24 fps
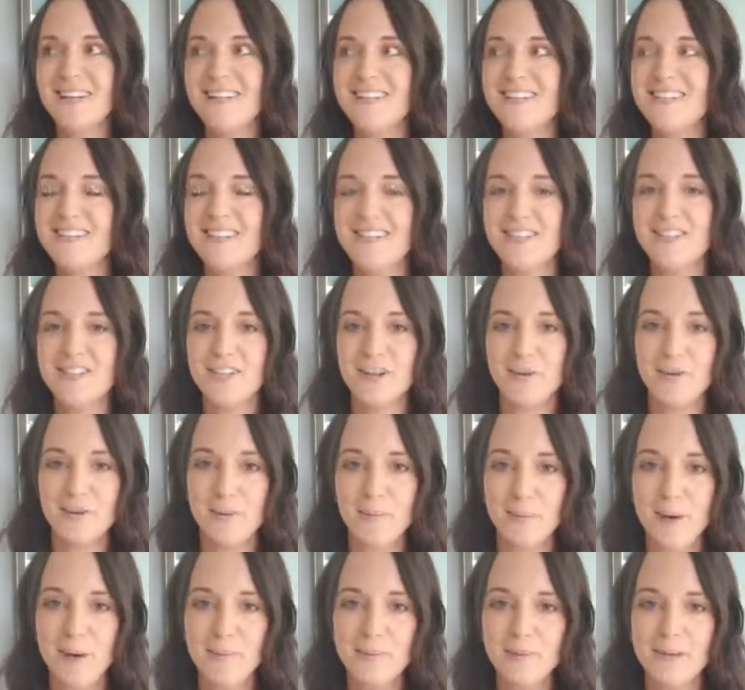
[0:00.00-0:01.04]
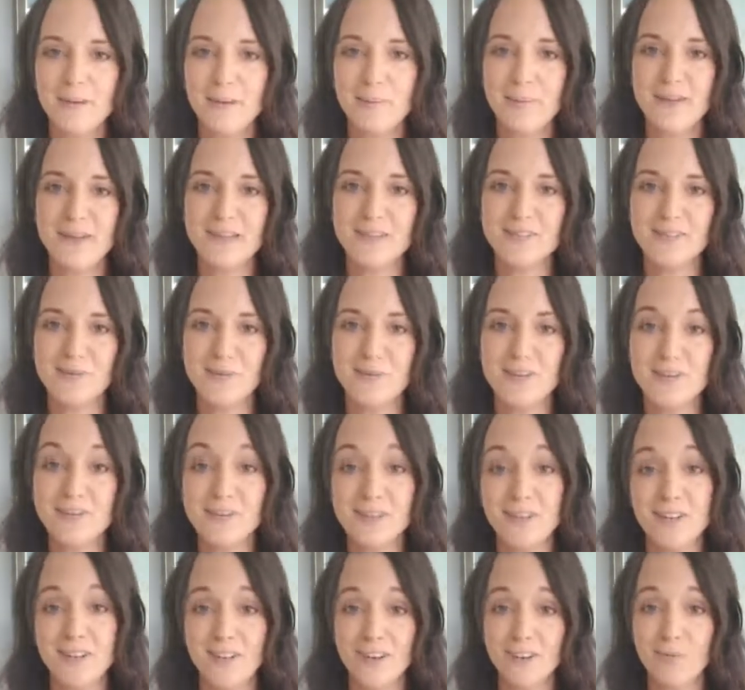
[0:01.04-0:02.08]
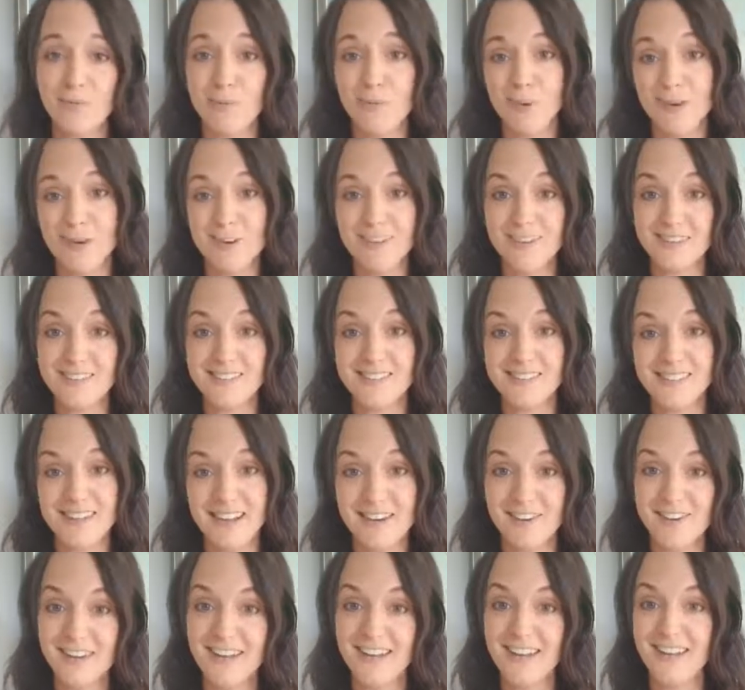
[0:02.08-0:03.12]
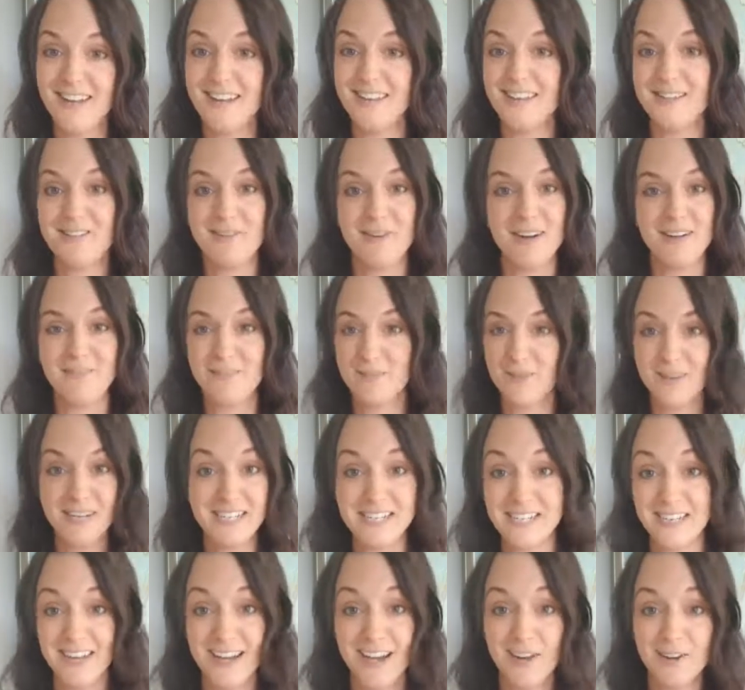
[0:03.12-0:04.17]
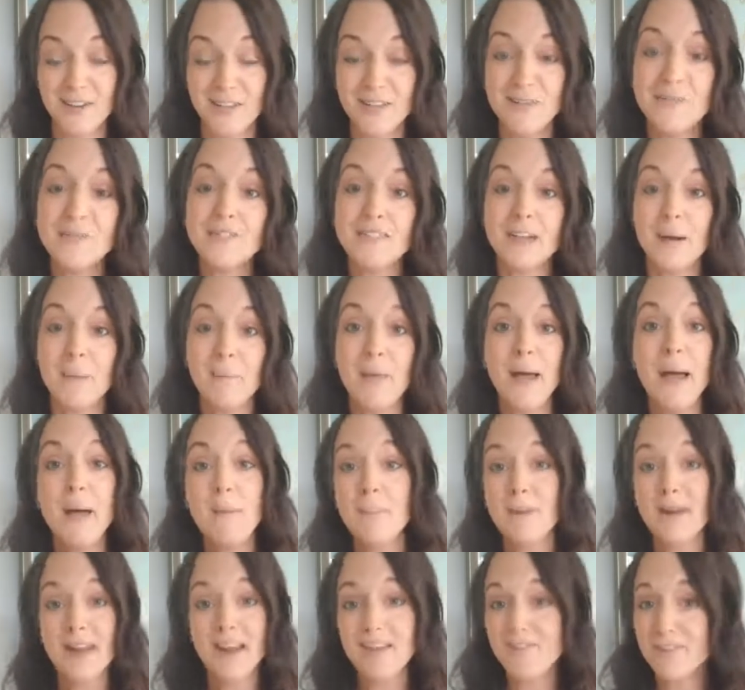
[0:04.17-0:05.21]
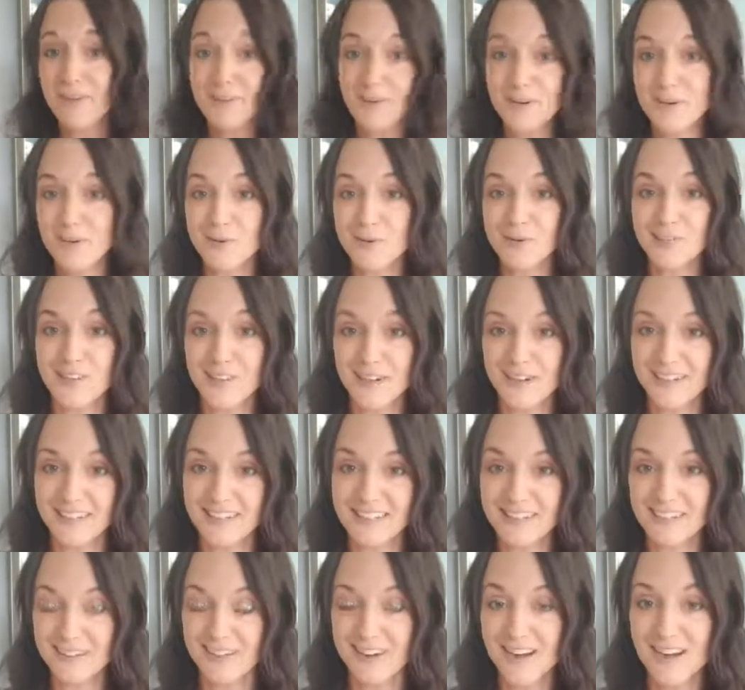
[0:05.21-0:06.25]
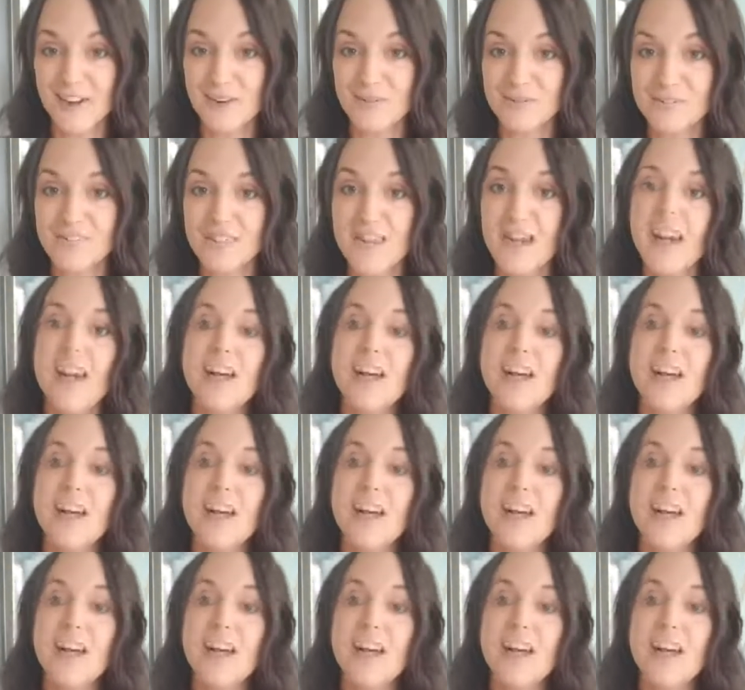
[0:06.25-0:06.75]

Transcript: to the general public because oils are kind of weird and scary and you have no idea how to use them, but everyone knows how to clean their house.